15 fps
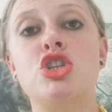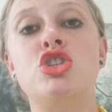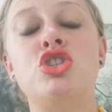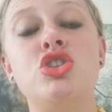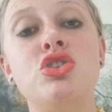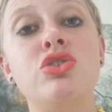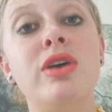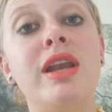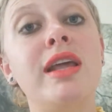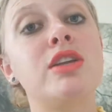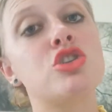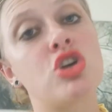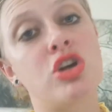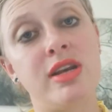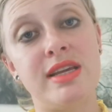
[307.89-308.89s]
do
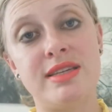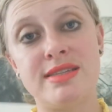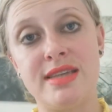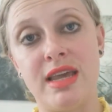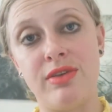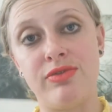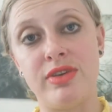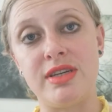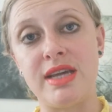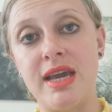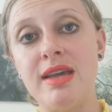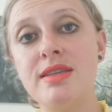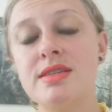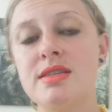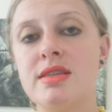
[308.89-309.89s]
electronic save the
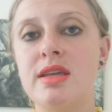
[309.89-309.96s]
dates.